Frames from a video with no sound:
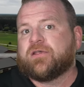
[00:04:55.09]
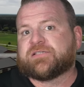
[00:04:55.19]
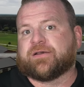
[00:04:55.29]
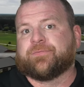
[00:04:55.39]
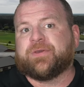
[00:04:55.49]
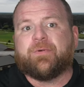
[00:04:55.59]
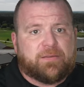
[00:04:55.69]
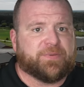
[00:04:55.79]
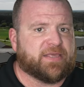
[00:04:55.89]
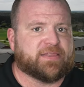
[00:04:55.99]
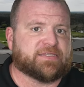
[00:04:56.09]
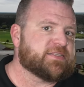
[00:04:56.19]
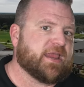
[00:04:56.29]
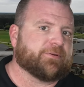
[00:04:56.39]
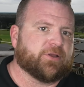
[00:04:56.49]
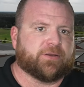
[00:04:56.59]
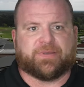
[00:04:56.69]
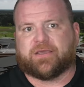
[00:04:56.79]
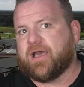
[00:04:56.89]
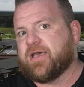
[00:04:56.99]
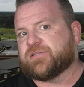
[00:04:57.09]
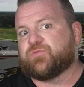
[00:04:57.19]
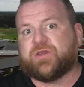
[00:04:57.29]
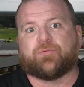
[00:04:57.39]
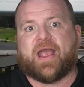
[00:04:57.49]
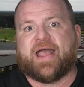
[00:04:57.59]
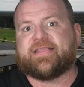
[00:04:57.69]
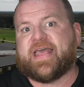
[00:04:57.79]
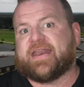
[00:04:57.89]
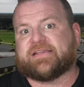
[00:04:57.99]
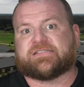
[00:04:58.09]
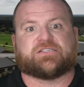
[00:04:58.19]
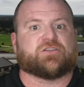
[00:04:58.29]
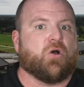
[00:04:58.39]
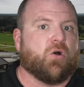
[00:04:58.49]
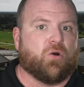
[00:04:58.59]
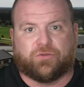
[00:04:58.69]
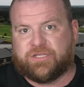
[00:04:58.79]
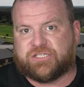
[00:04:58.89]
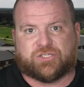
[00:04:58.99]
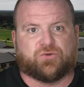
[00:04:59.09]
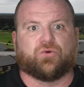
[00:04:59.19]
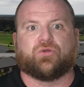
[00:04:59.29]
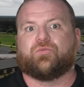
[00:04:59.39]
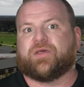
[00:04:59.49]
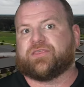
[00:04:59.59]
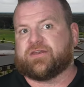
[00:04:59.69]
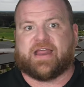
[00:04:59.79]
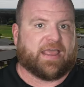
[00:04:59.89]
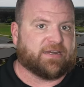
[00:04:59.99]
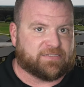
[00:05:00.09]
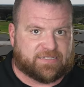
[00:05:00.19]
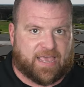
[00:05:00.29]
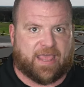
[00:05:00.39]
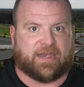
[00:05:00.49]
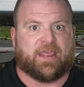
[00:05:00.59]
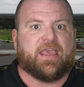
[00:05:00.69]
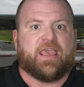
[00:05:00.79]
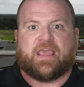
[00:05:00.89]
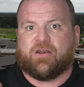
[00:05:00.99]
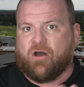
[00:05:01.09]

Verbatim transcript: so we want to be in this neighborhood because we read that it's only school with a 9 and 10, and